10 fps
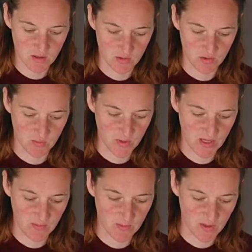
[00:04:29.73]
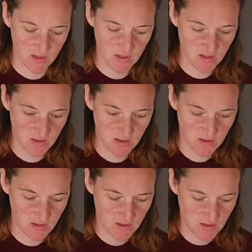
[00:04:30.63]
on your paper.
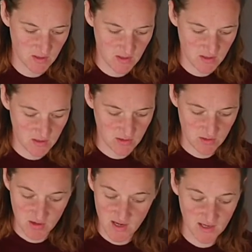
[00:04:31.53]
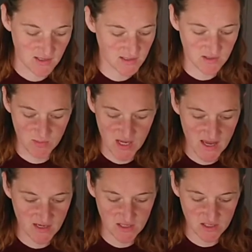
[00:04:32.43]
Your island can be
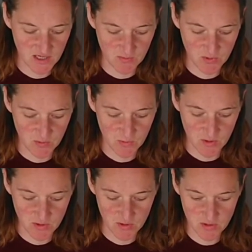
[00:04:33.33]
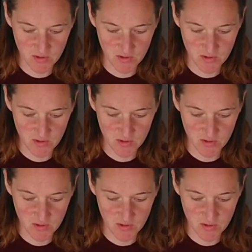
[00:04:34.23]
any shape you want,